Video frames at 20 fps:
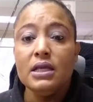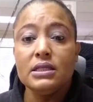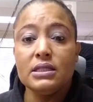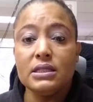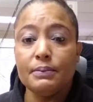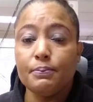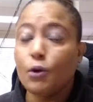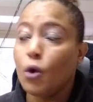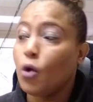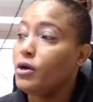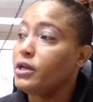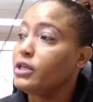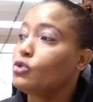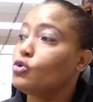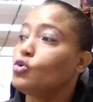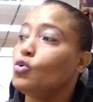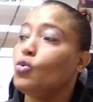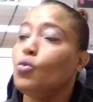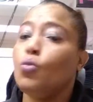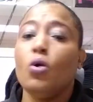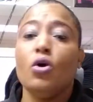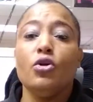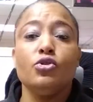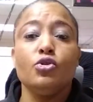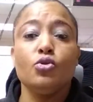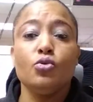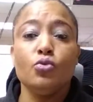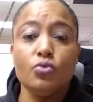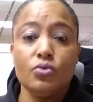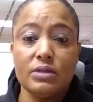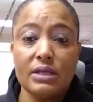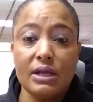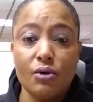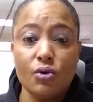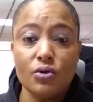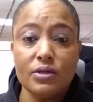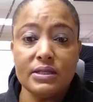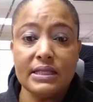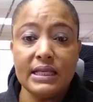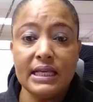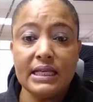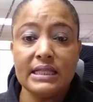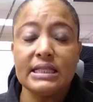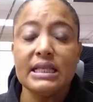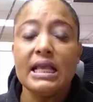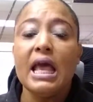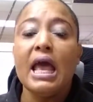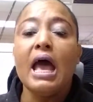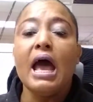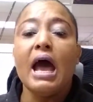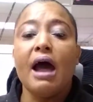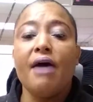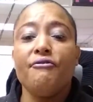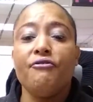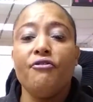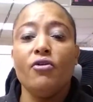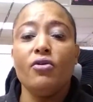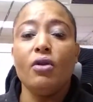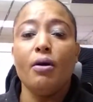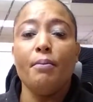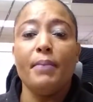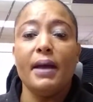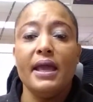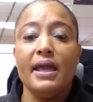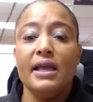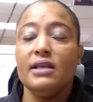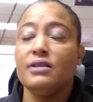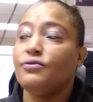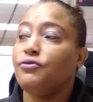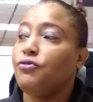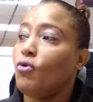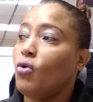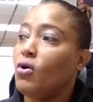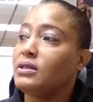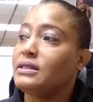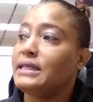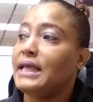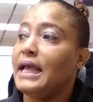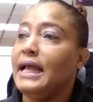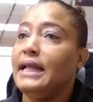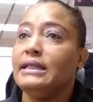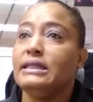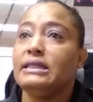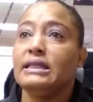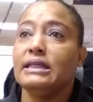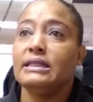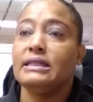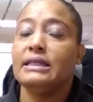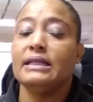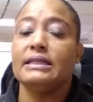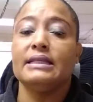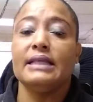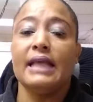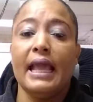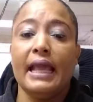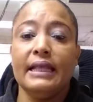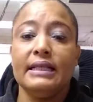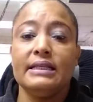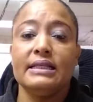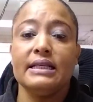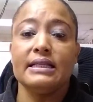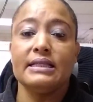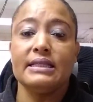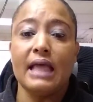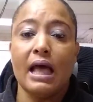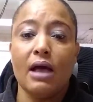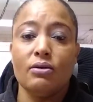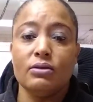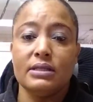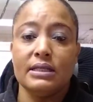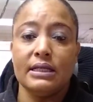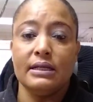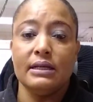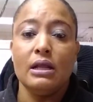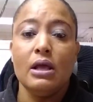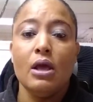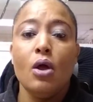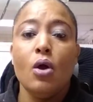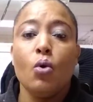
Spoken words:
Zip code is 21206. Our phone number is 410-668-6000.